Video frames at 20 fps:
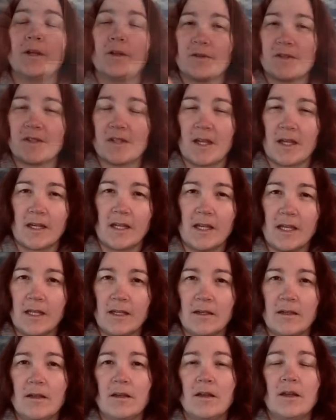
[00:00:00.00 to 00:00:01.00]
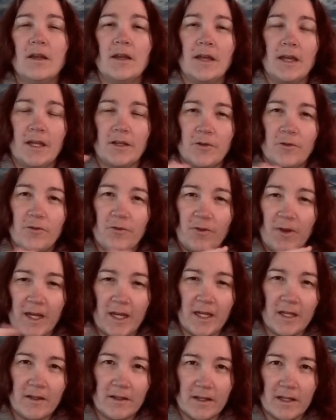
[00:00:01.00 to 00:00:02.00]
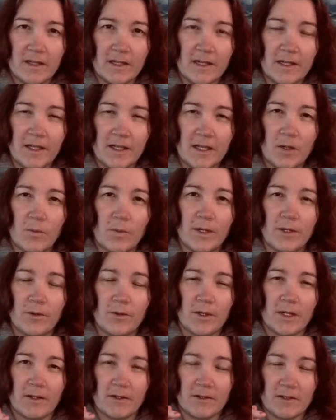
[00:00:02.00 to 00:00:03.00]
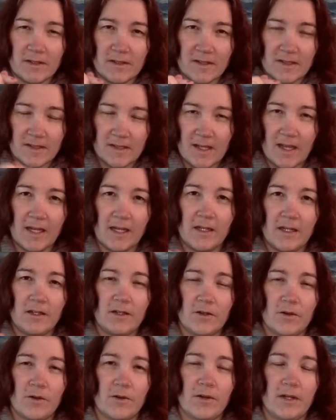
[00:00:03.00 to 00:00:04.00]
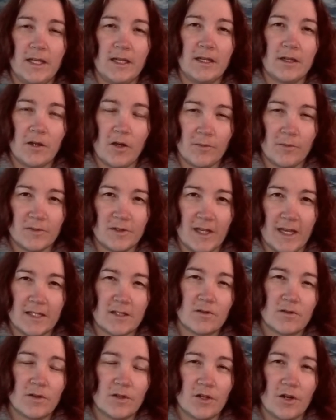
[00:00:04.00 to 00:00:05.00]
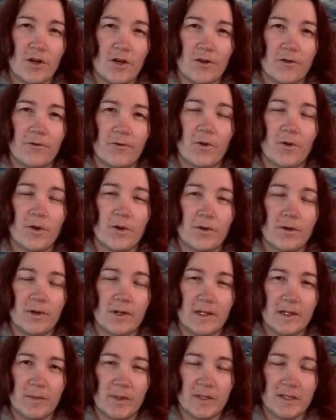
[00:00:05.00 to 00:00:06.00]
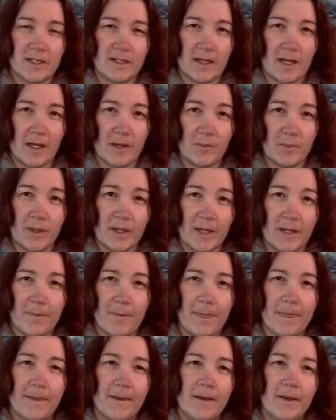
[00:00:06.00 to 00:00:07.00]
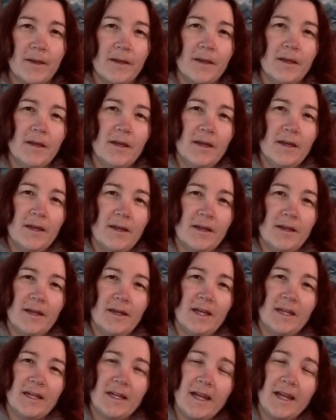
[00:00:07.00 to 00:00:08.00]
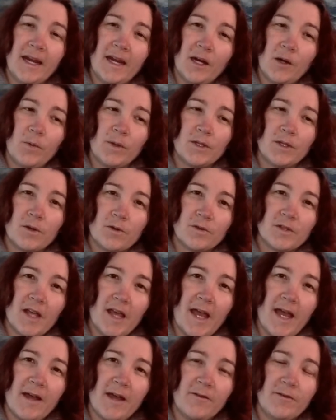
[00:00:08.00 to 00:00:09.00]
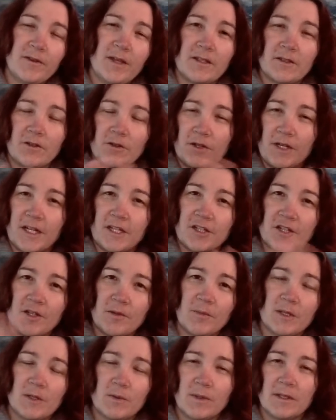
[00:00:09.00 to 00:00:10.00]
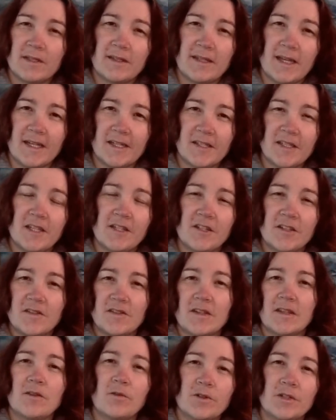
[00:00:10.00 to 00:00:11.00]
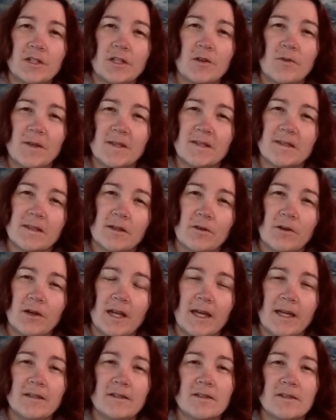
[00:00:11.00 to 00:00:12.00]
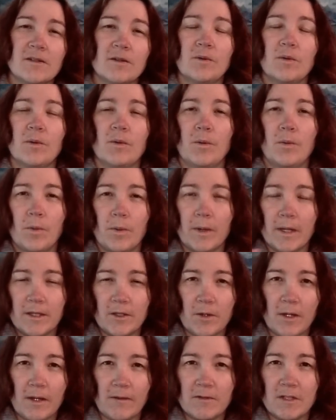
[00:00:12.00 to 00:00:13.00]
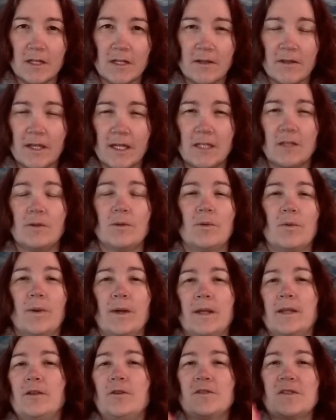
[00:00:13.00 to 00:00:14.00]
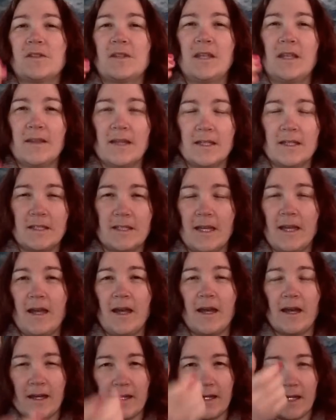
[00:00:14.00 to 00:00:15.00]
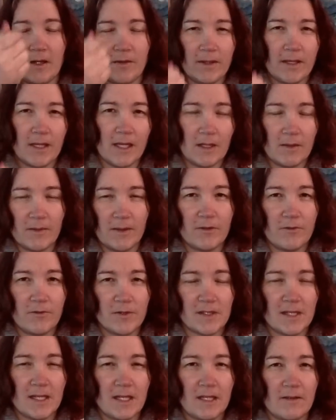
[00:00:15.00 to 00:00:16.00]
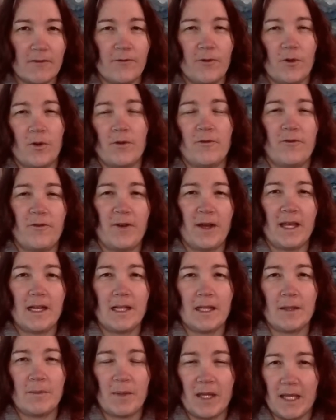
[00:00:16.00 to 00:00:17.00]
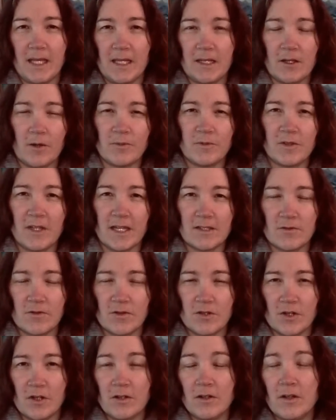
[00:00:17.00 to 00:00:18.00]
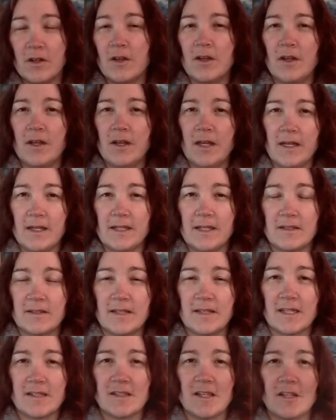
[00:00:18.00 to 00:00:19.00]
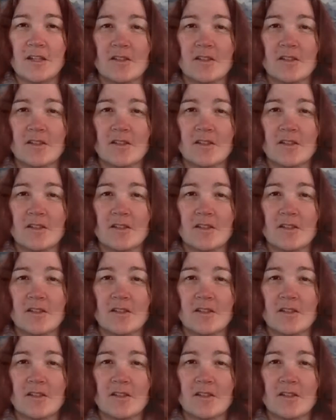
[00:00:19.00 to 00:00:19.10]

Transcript: where you sign in, and you find the link where you can sign your income tax return for your limited company. And here we don't have that connection between the tax agency and årsredovisning online. So when you have done that, when you see that, yeah, now I got the receipt for filing my income tax return at the tax